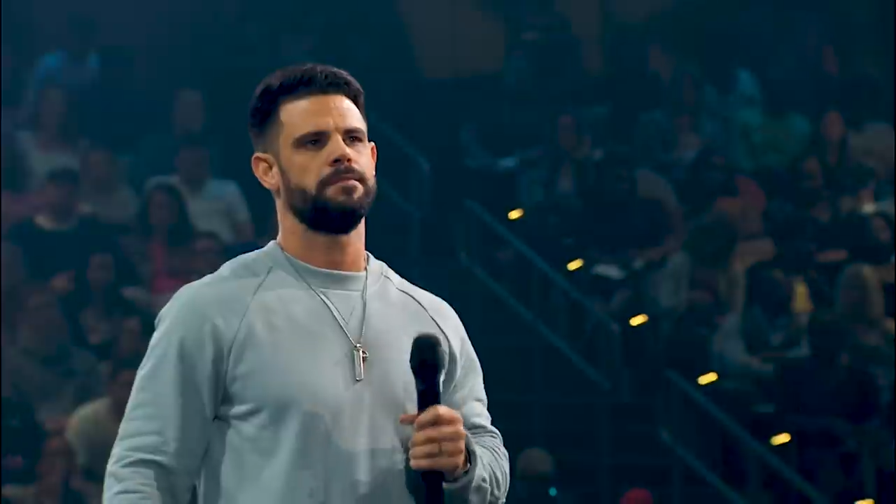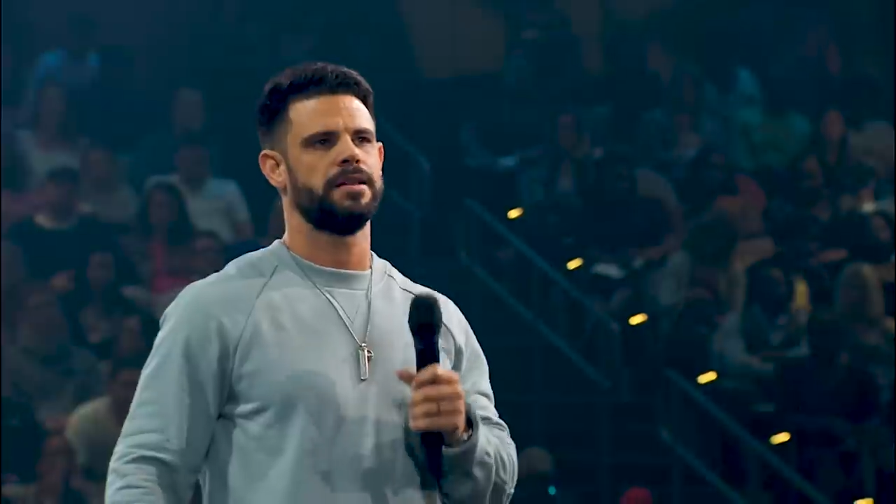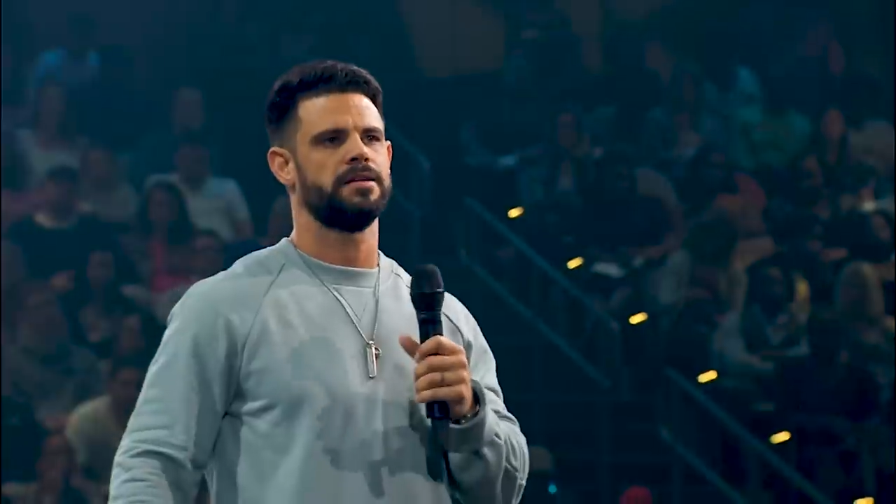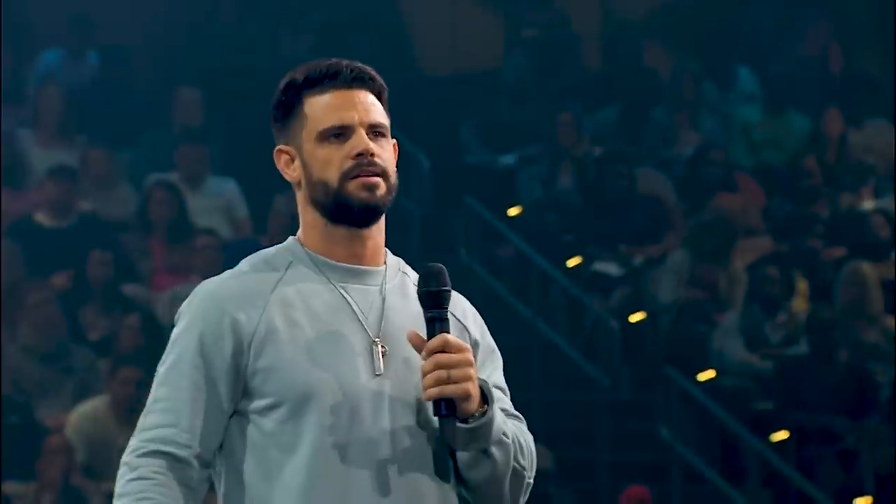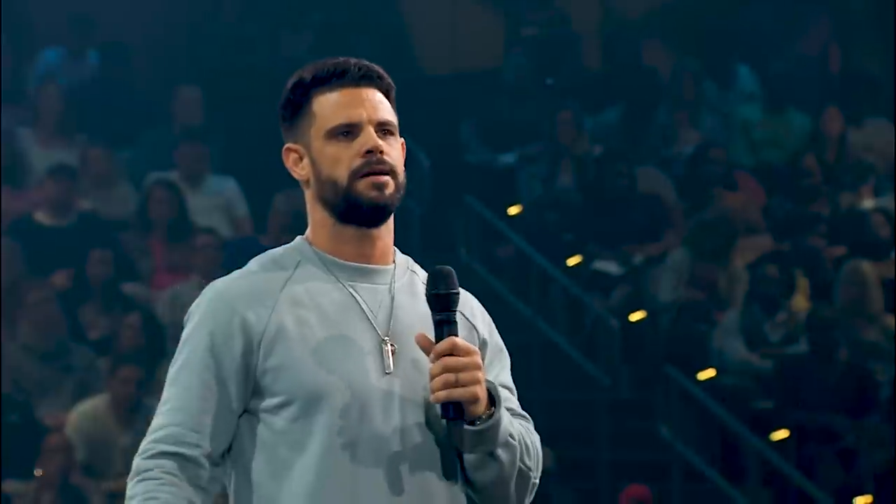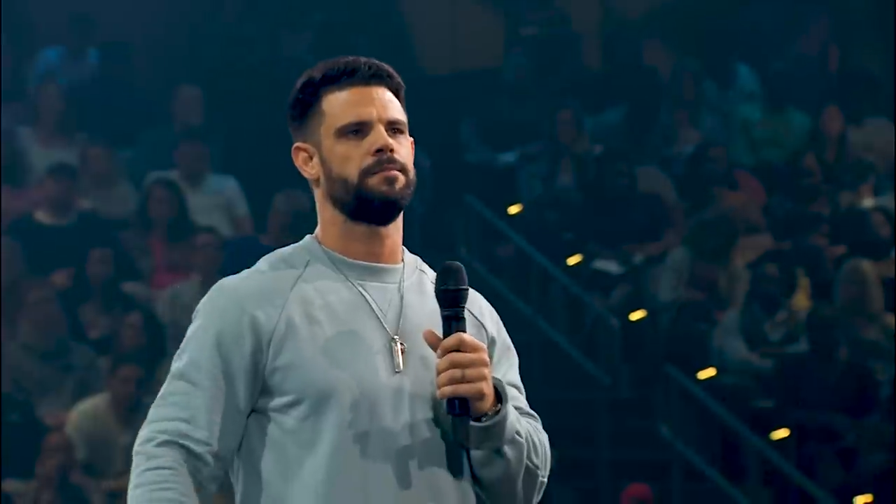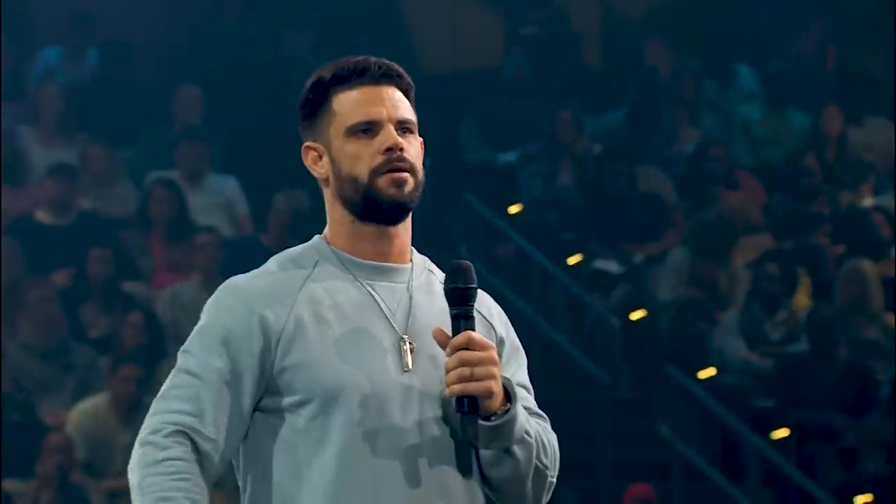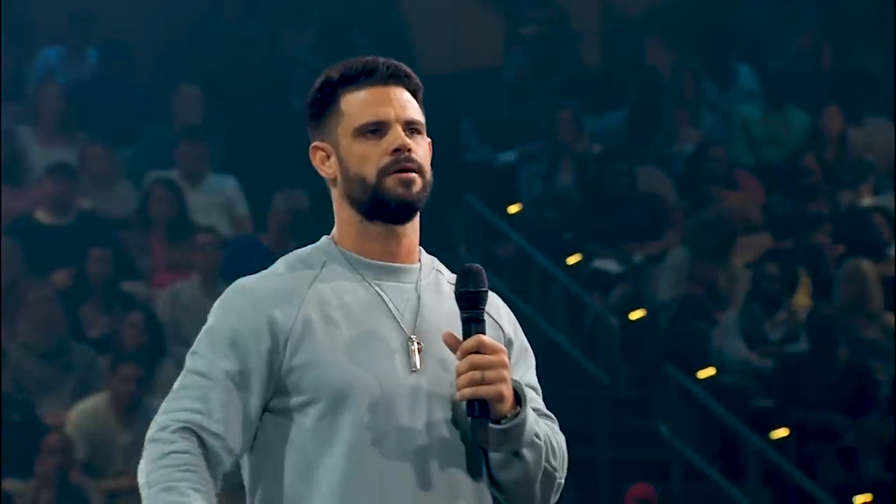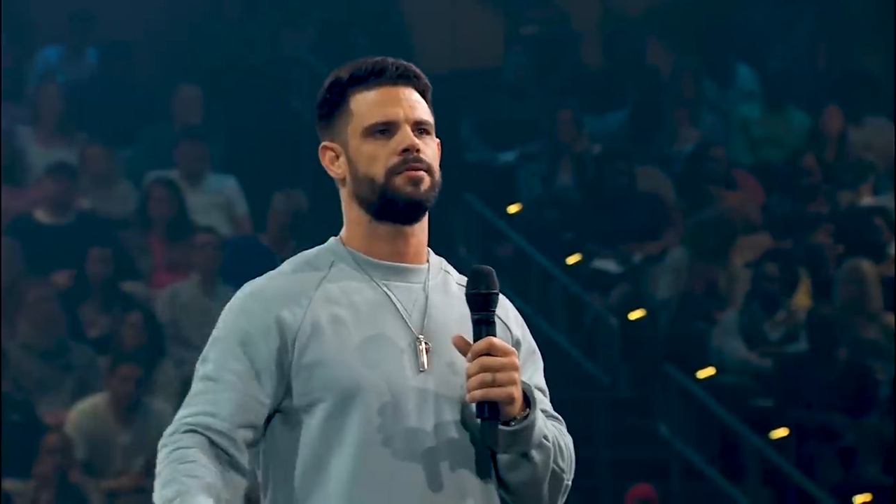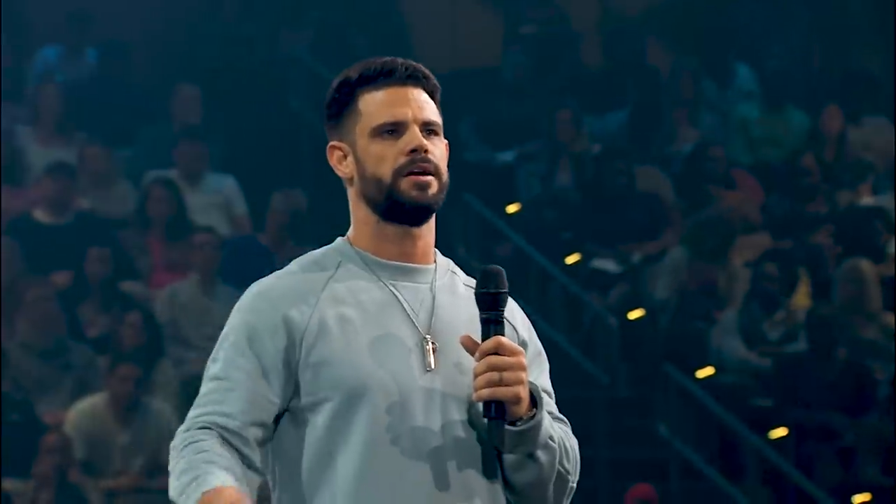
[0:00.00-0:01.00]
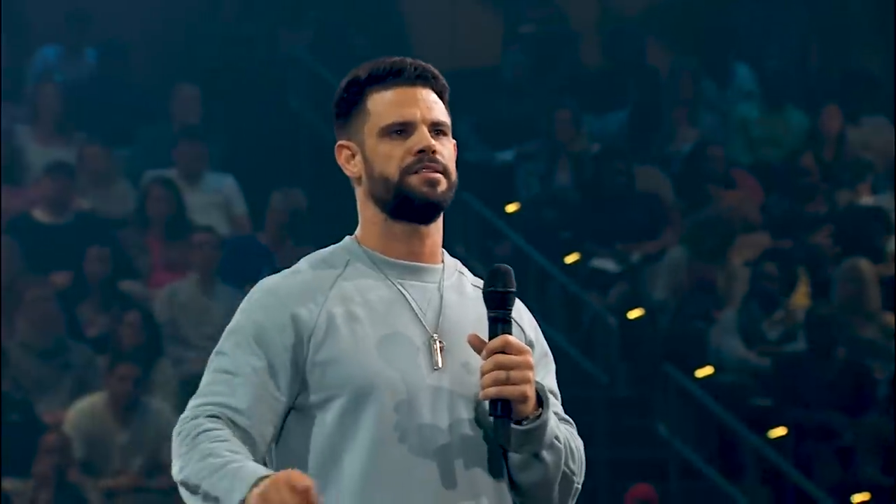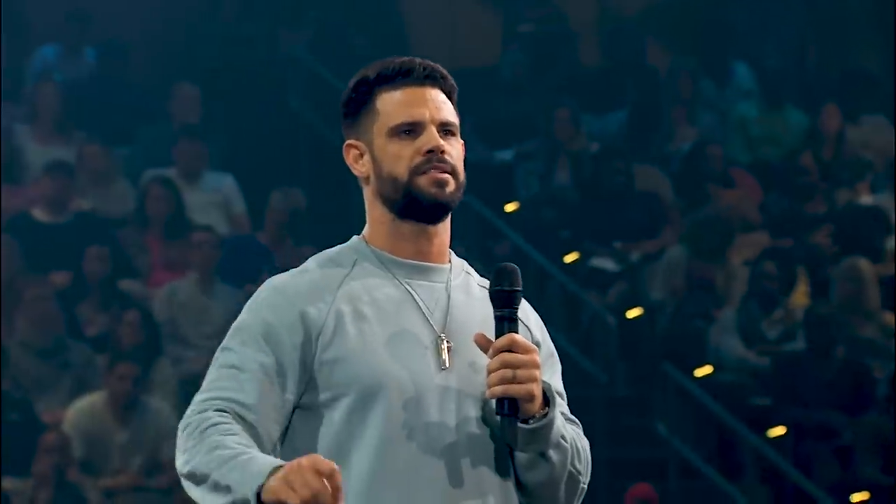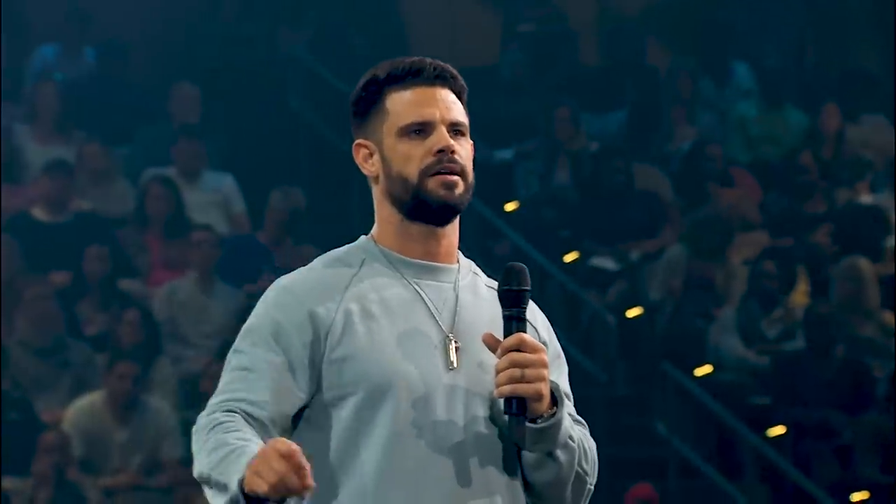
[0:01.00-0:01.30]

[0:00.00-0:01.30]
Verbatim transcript: By the time Mark writes